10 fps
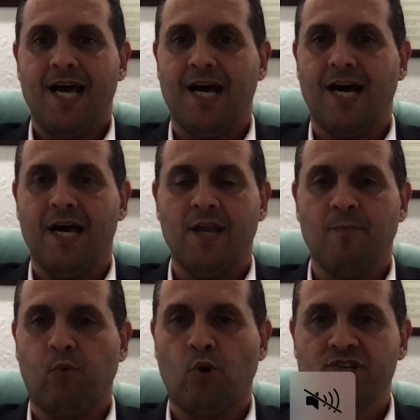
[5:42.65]
an
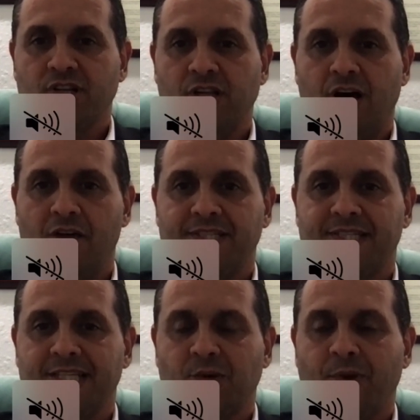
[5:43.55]
abortion law that
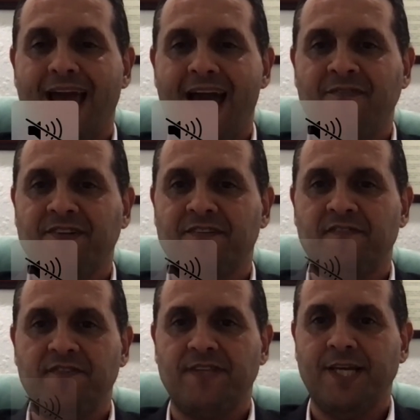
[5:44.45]
says, OK, after
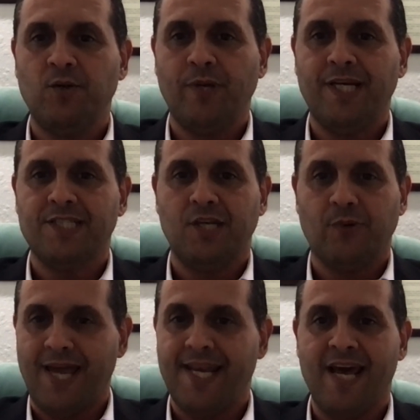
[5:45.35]
15 weeks, you
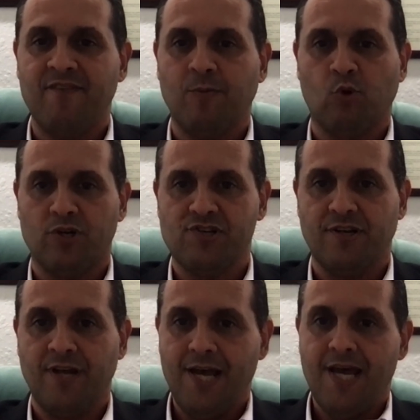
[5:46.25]
can't have an abortion.